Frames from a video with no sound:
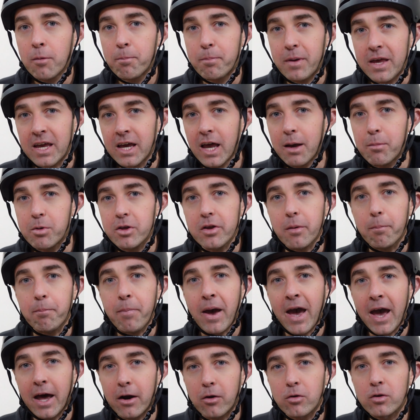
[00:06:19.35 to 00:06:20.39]
Being able to
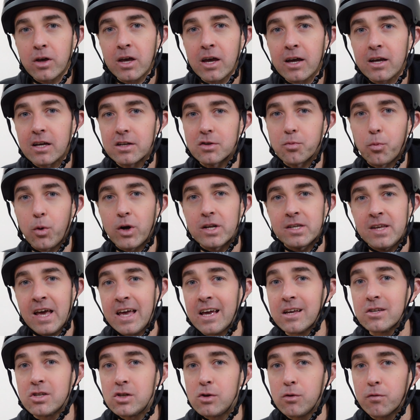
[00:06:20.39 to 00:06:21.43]
pedal kick is what
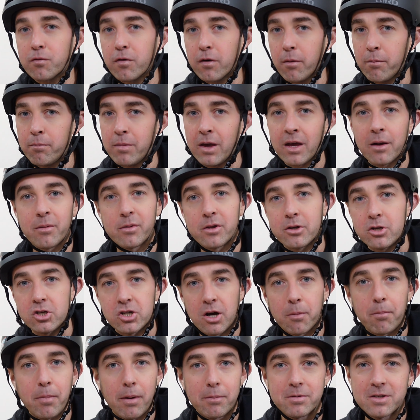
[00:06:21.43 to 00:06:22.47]
takes you from being able to
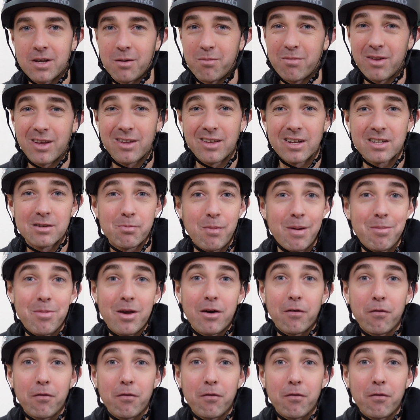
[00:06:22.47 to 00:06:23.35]
jump up something that's maybe